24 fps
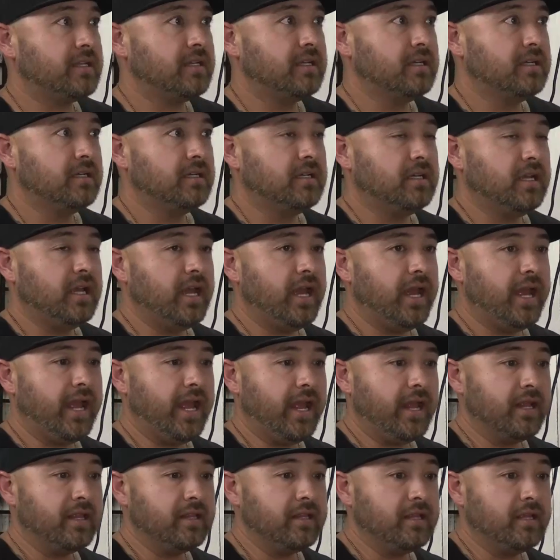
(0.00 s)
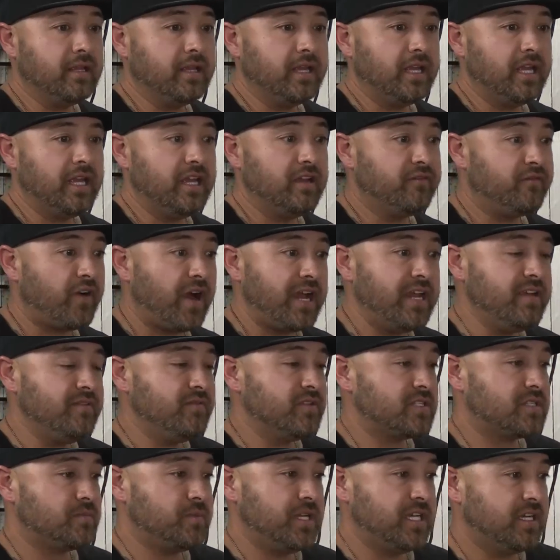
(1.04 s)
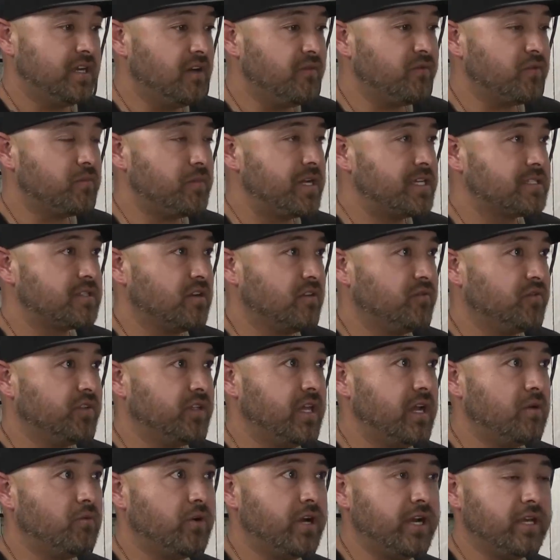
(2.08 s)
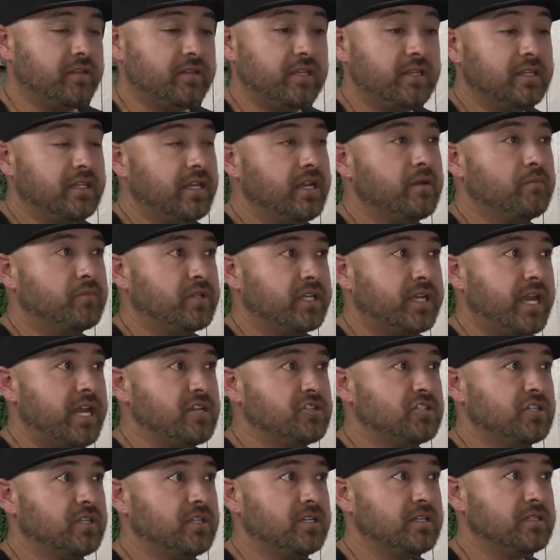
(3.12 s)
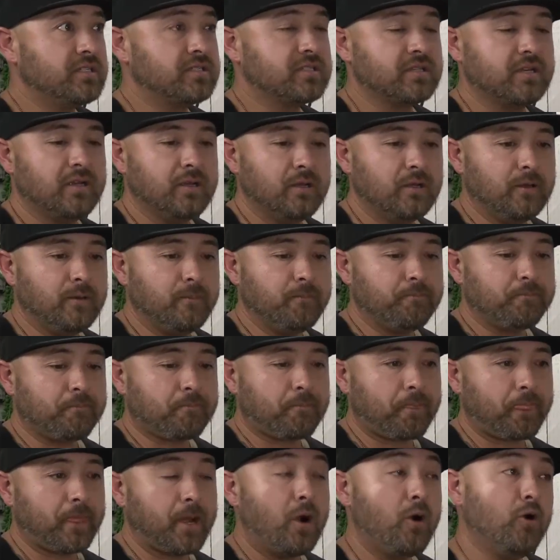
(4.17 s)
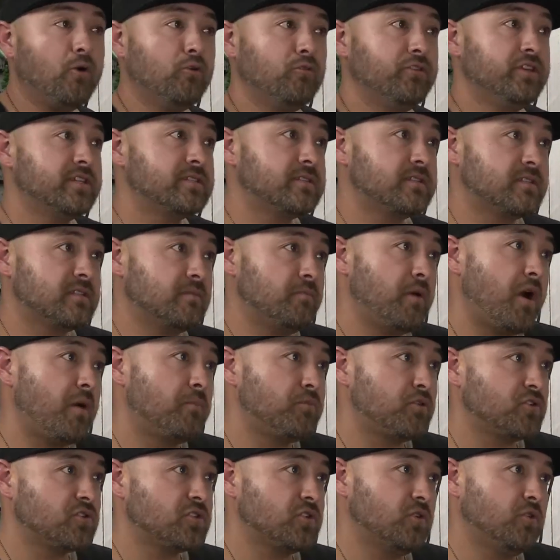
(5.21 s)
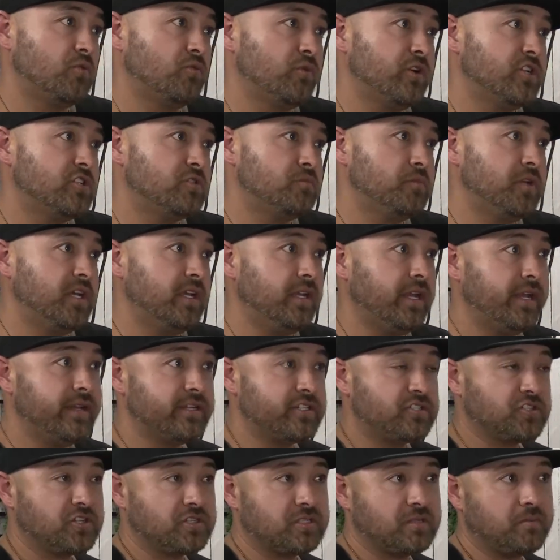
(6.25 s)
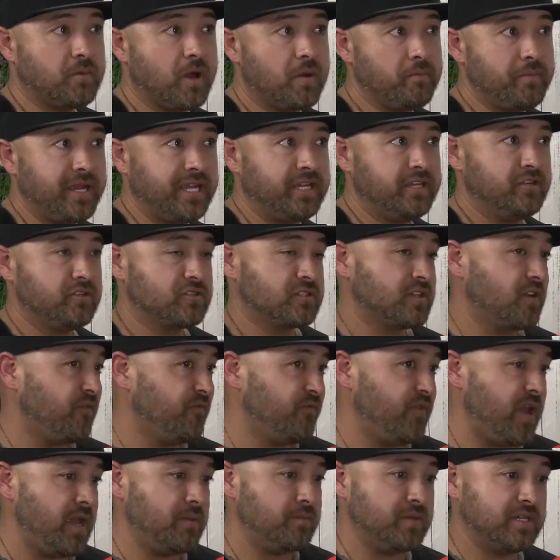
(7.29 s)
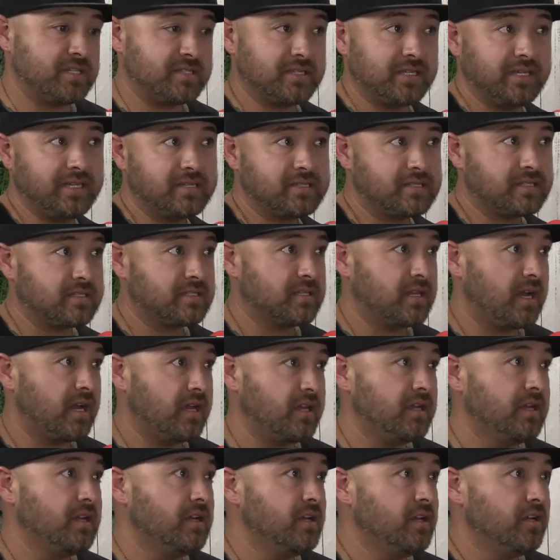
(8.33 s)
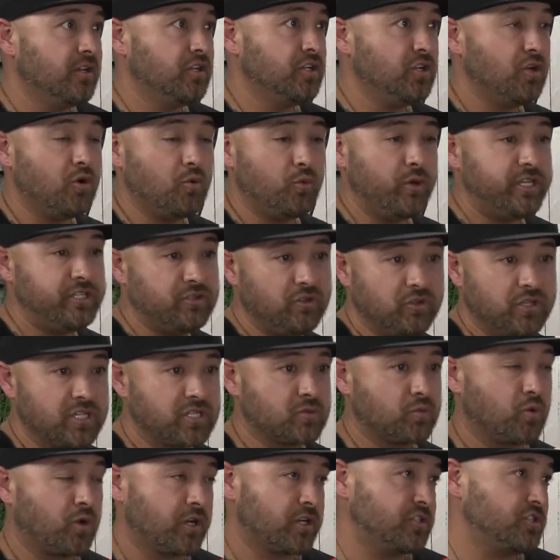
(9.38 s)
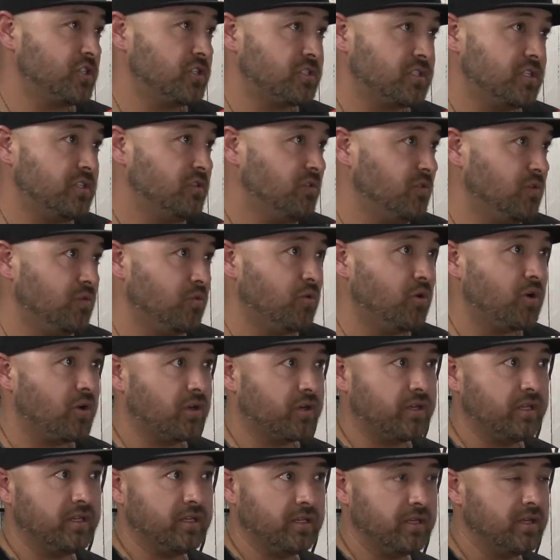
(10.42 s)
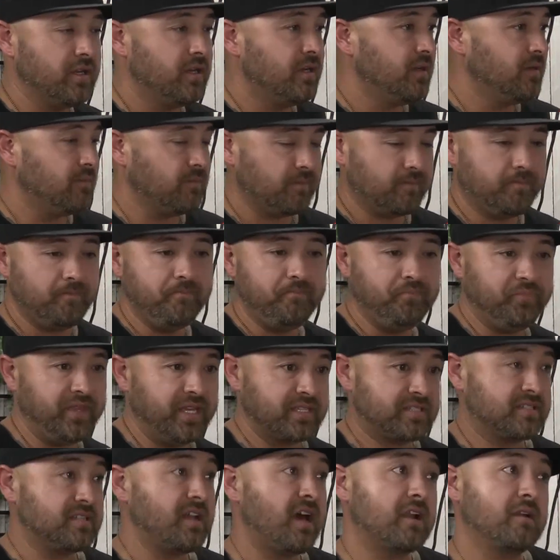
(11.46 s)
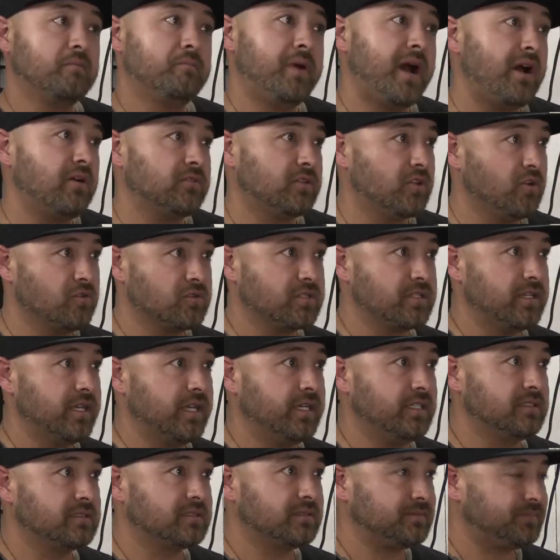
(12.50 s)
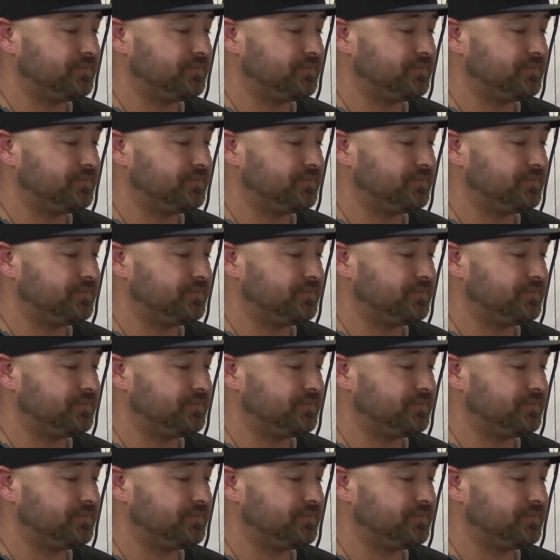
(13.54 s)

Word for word: Yeah. If I even speak up for myself in that way, then the implication is, oh, this is about personal enrichment and it's just about making yourself famous. And this is not, you know, we do this work just to do the work. Mm-hmm. And it's not about those things.